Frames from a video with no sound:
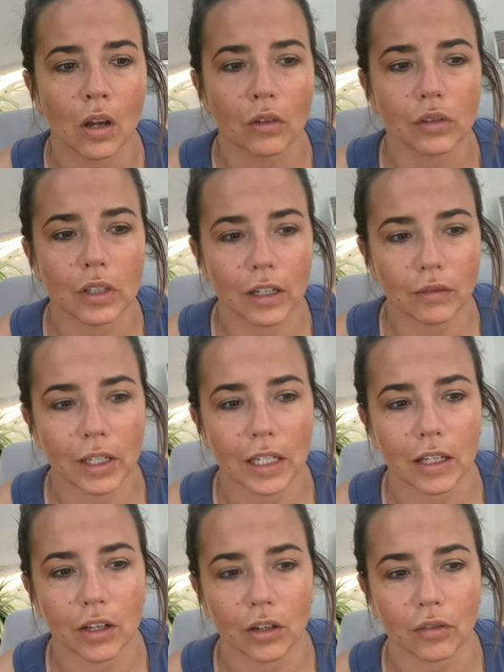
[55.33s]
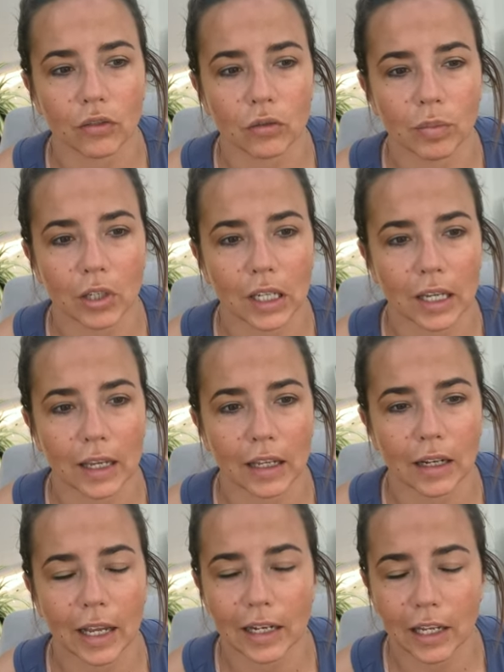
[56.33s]
So they're really good for
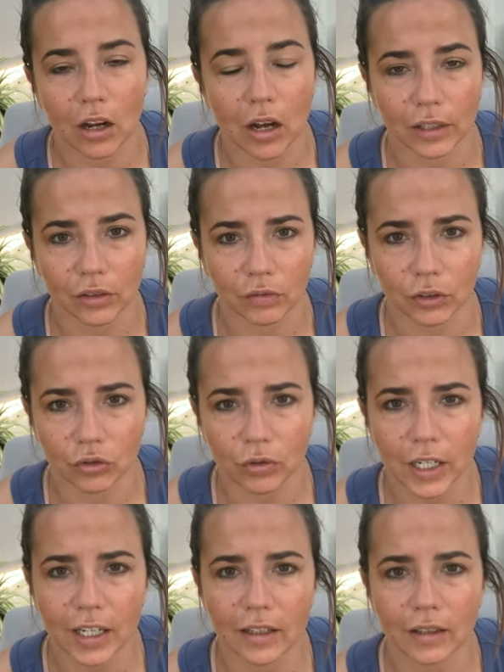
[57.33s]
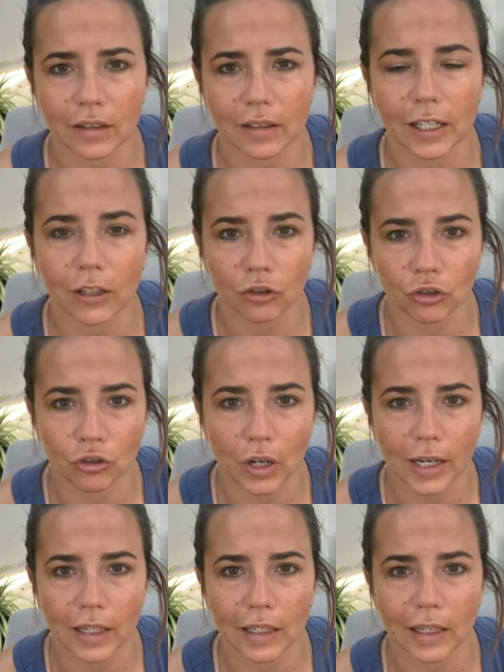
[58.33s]
booking any kind of retreats, teacher
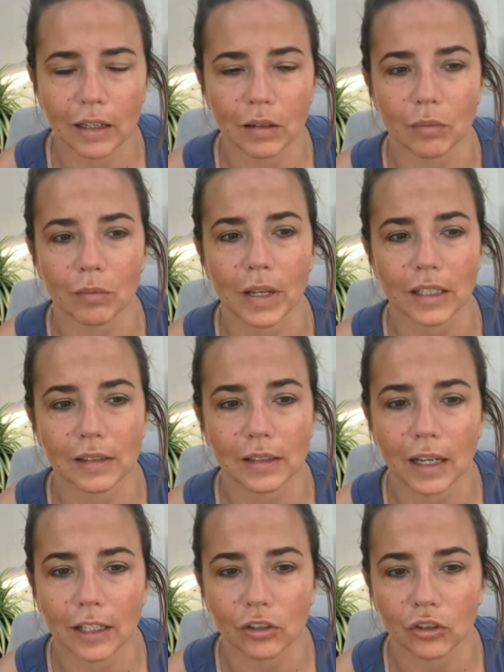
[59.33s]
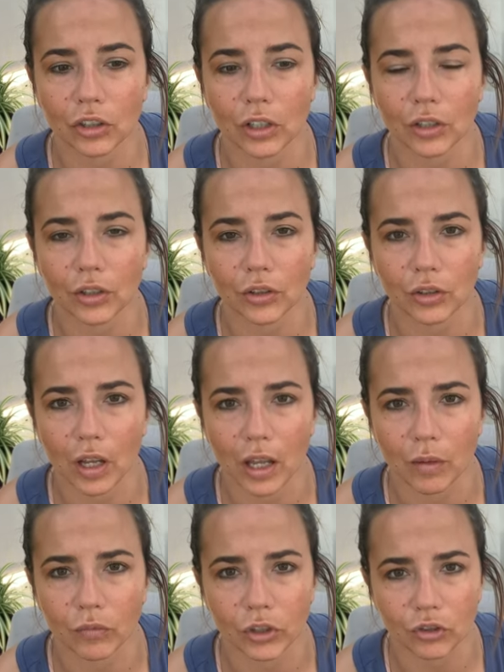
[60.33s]
training, meditation
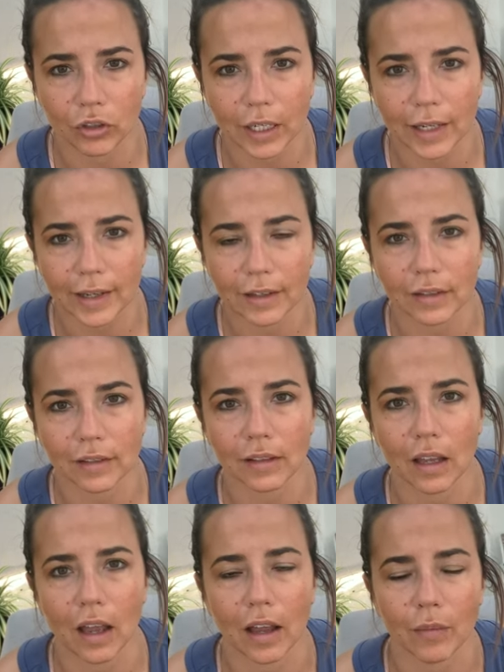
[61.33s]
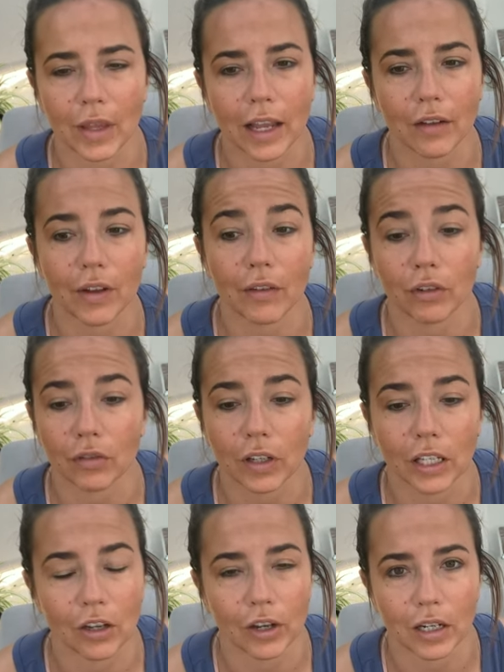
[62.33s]
and retreats, and they have
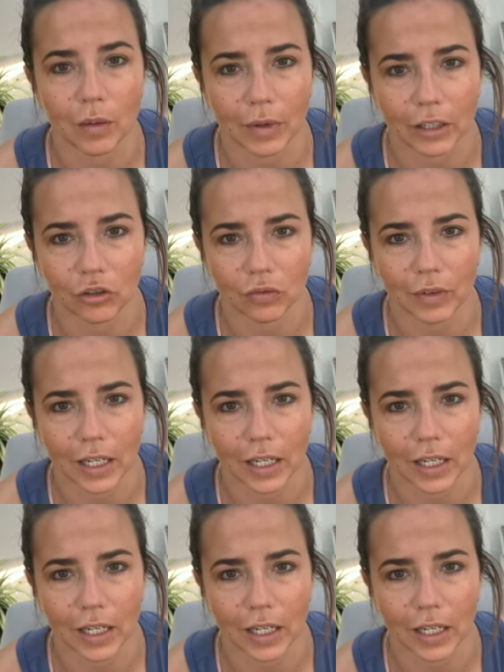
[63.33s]
everything you can imagine